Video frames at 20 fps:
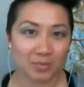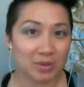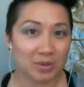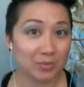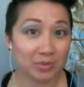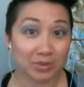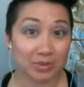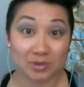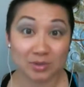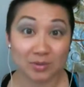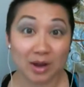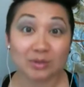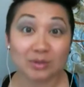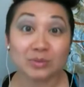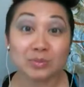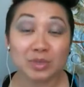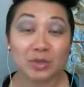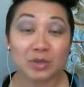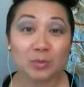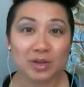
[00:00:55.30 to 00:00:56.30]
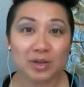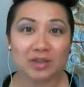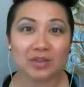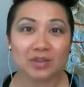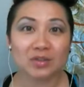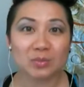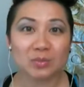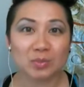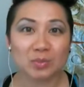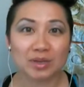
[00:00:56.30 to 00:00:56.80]
people surround me
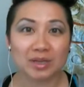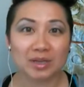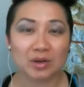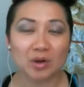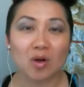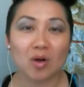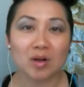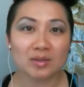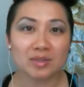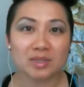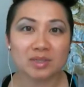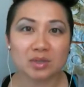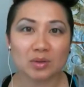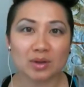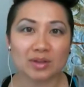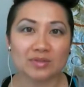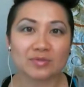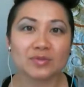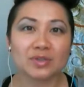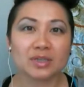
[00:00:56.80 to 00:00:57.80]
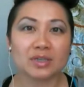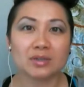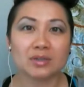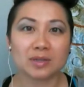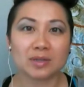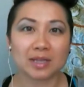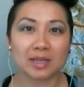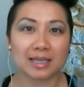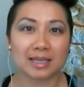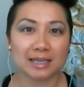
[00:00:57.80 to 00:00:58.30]
with, but also I
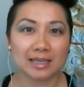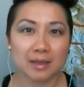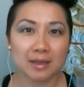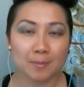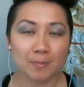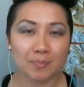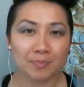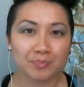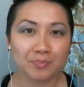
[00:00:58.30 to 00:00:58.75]
feel like